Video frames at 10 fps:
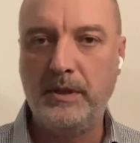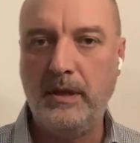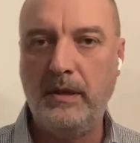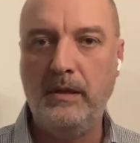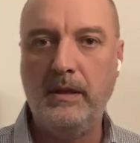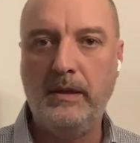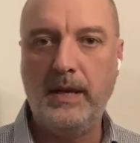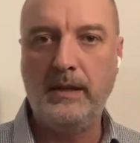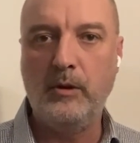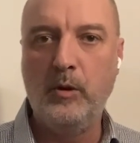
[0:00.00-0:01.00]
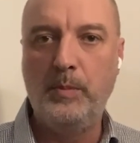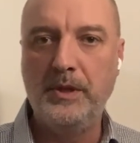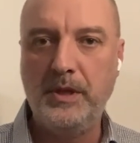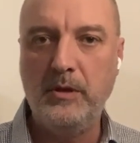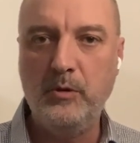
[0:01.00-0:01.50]
I think that that
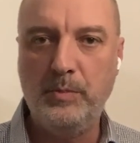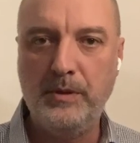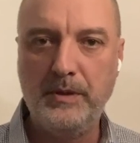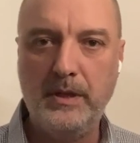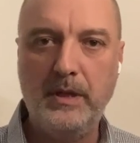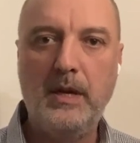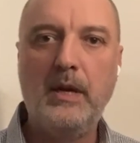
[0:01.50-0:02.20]
opens a new process,